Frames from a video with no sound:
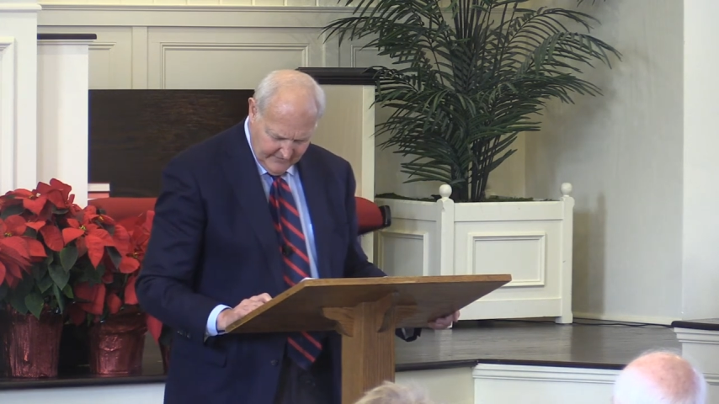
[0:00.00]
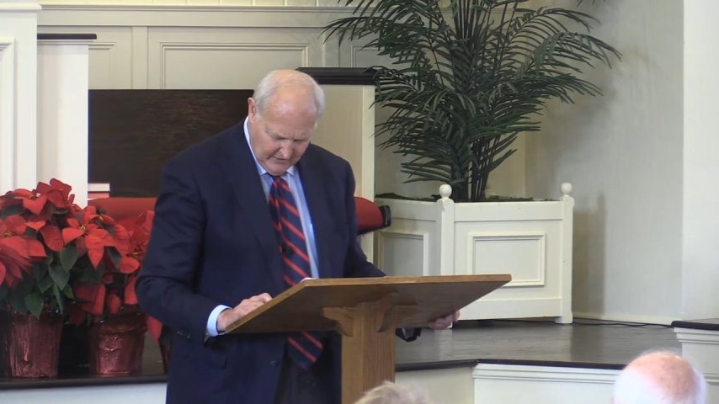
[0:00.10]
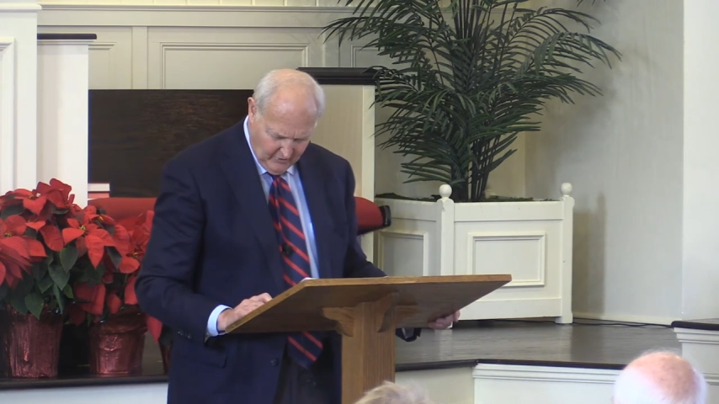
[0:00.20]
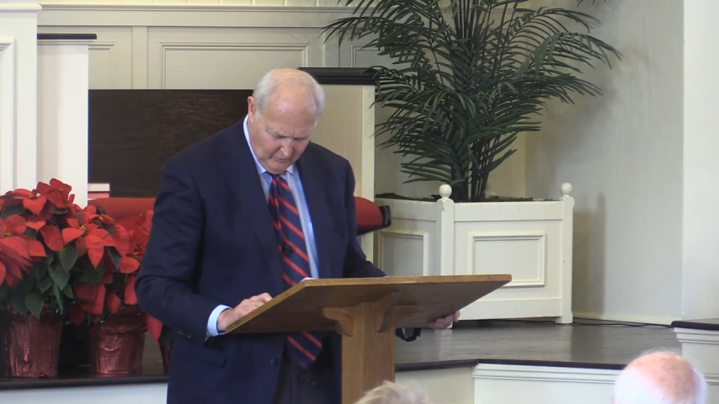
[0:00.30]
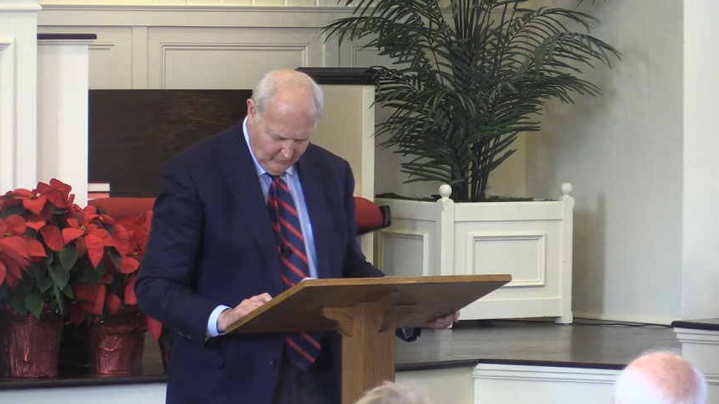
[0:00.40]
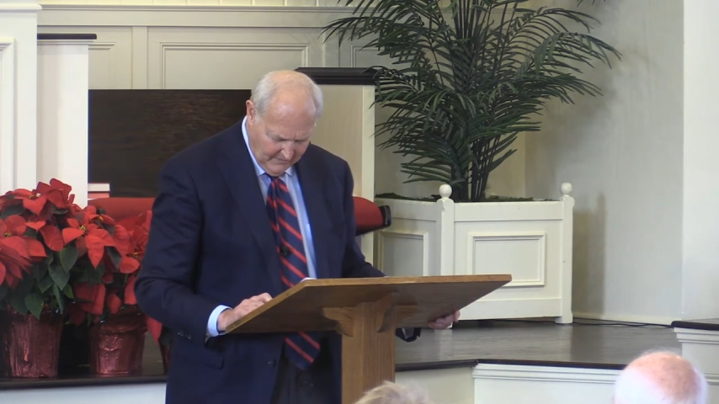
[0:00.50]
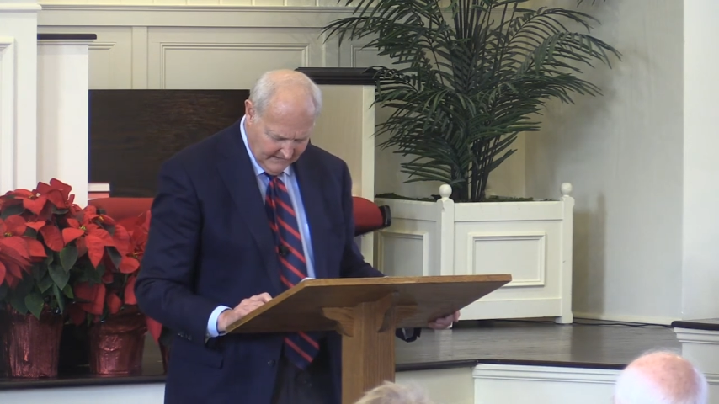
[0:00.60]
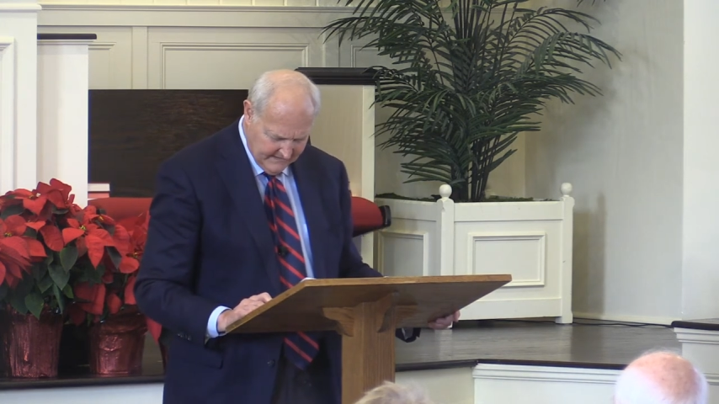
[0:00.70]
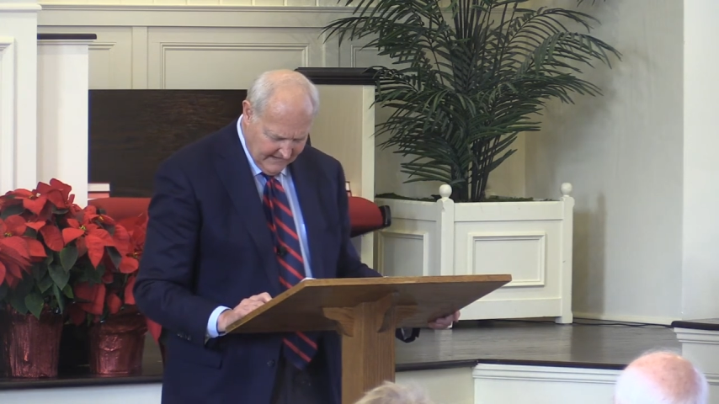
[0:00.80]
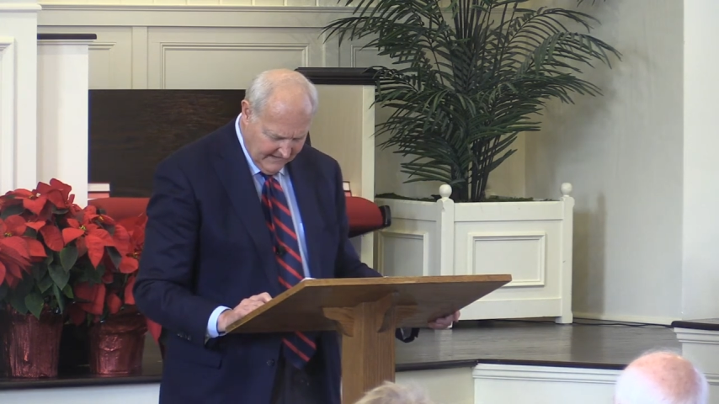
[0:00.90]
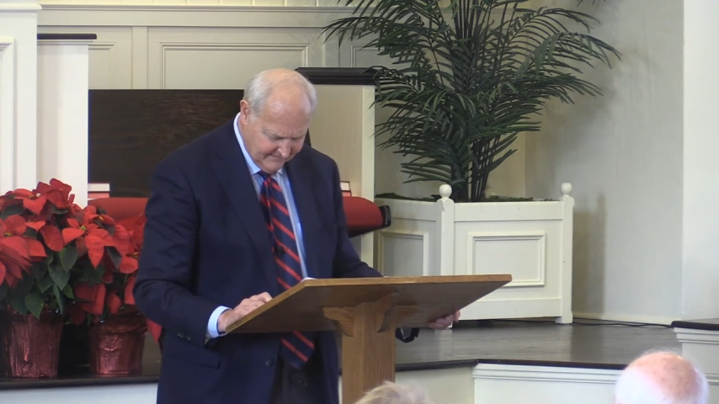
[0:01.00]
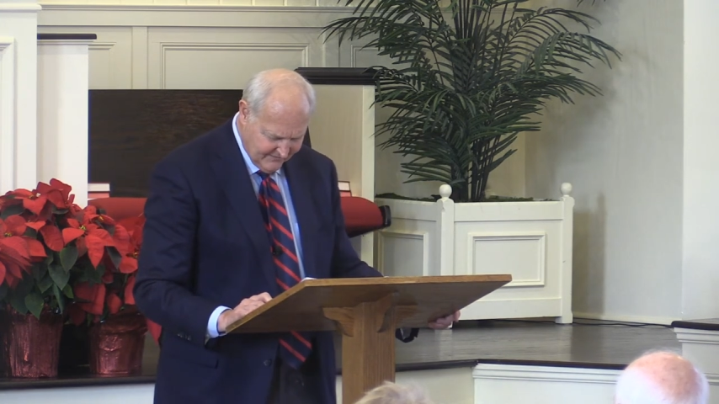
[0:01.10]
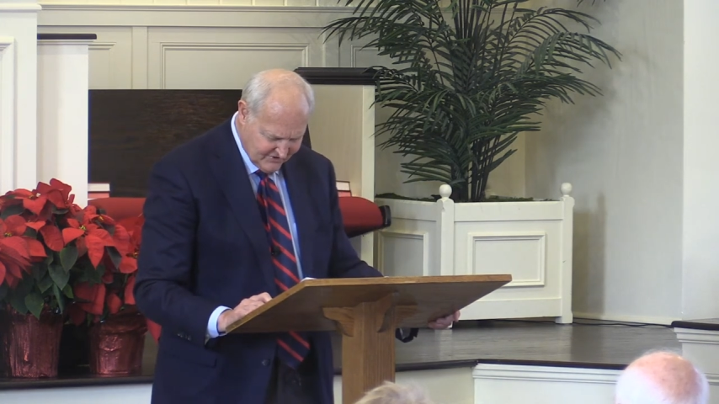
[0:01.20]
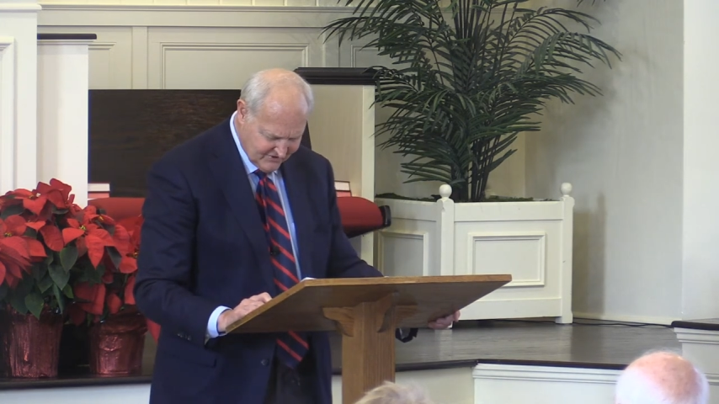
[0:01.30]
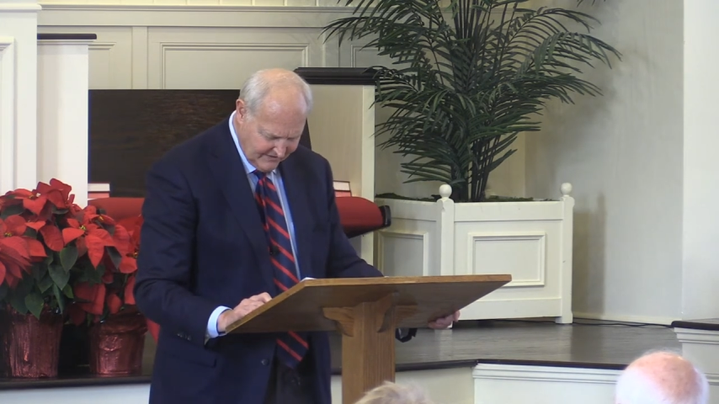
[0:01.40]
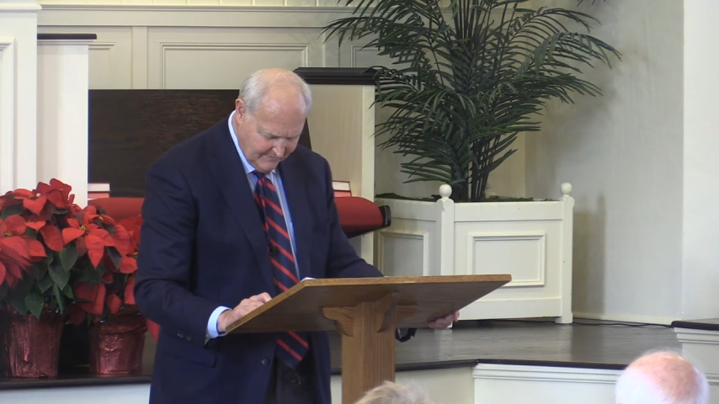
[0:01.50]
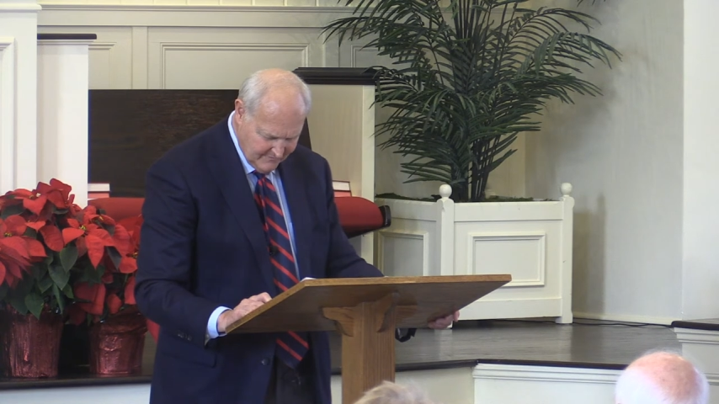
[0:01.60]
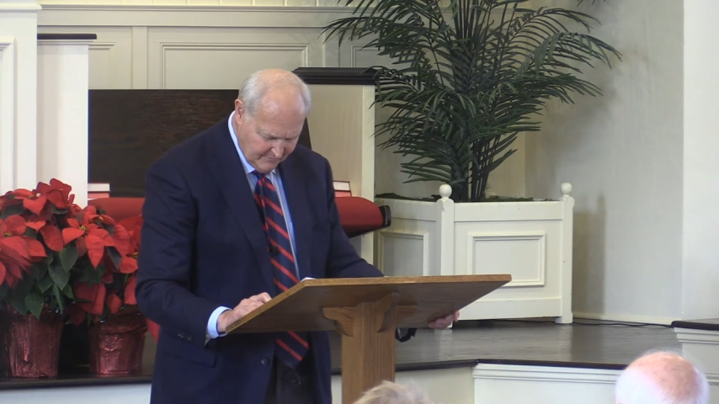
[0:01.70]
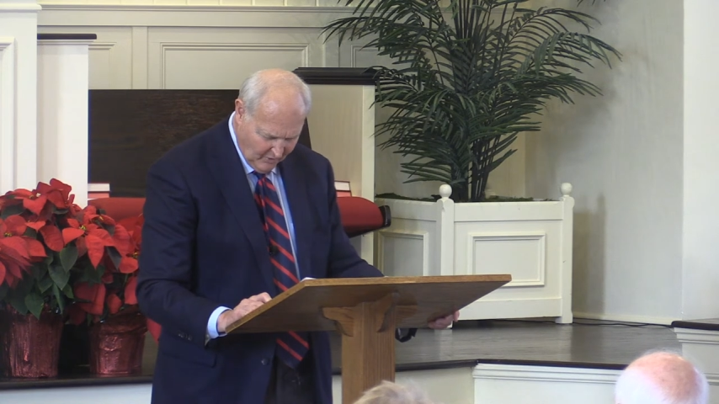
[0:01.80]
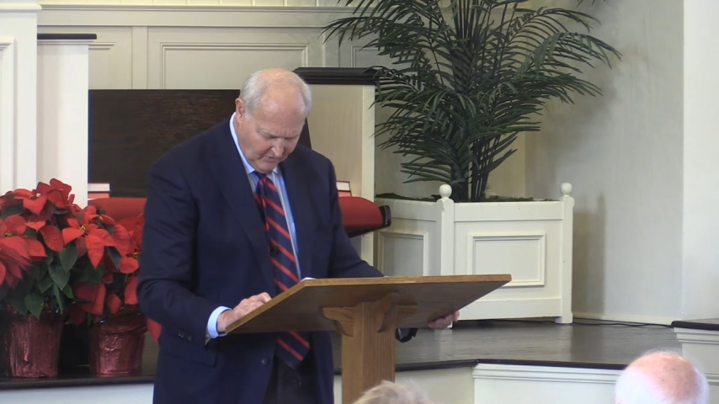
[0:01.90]
the cold by night the sleep
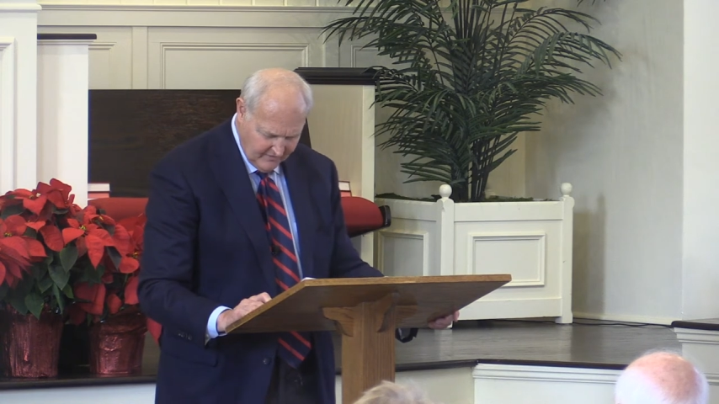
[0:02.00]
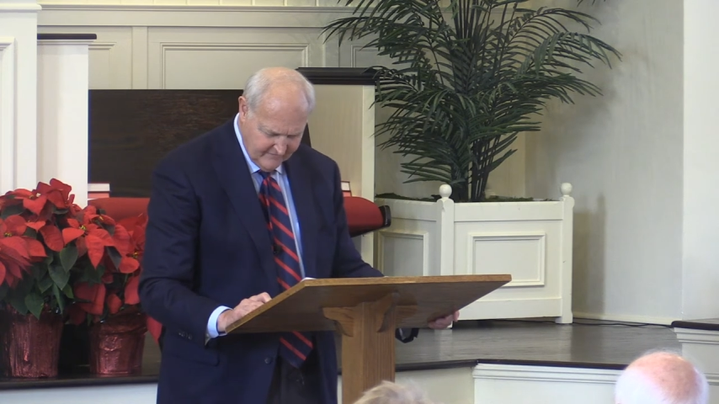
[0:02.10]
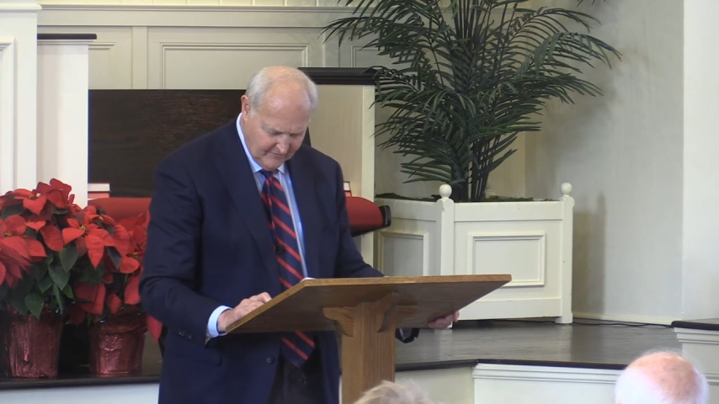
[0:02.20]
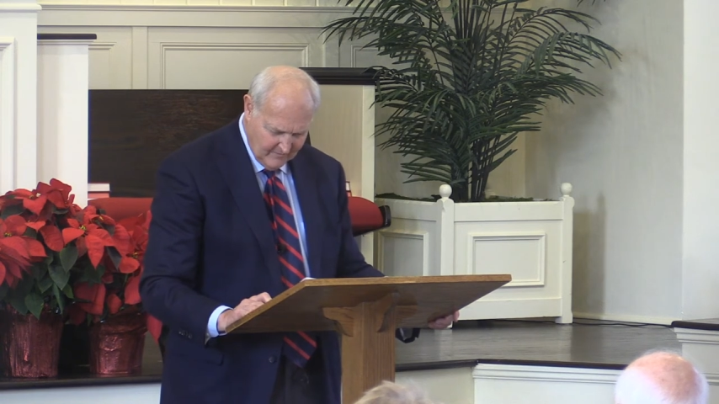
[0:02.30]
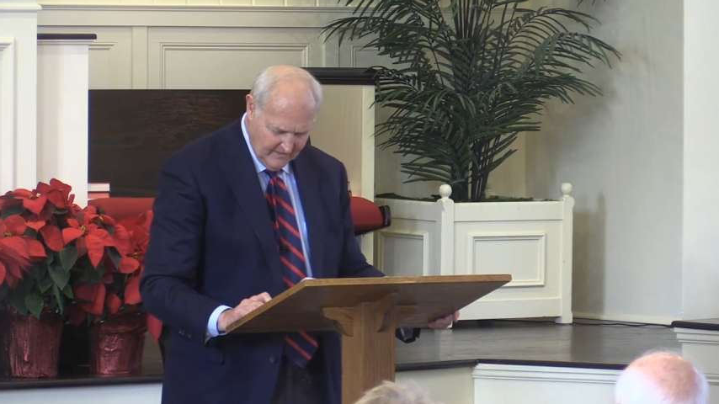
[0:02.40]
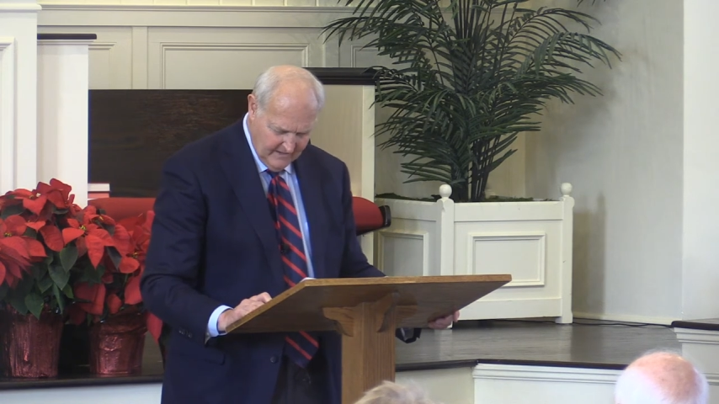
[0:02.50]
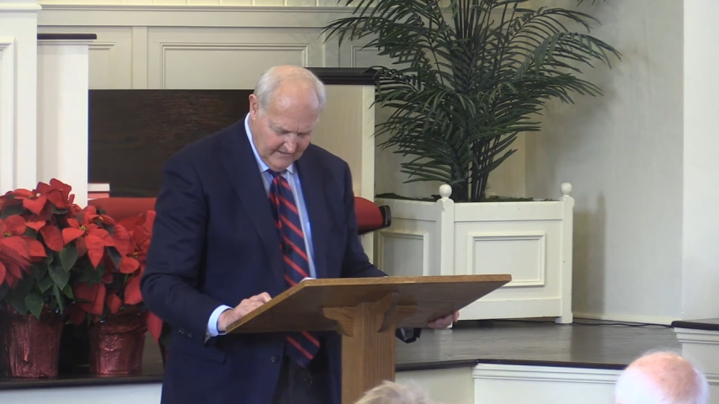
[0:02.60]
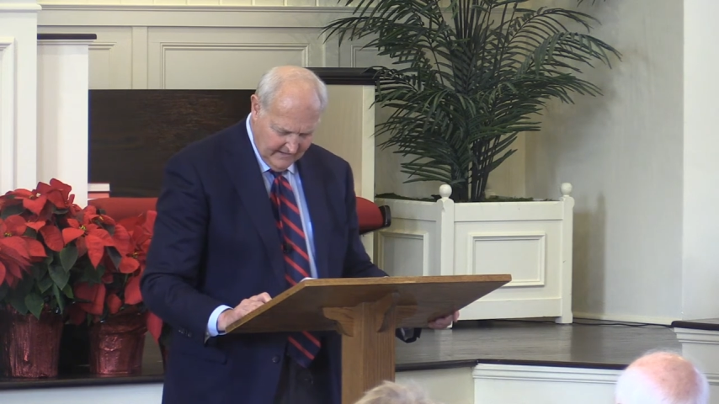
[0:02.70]
departed from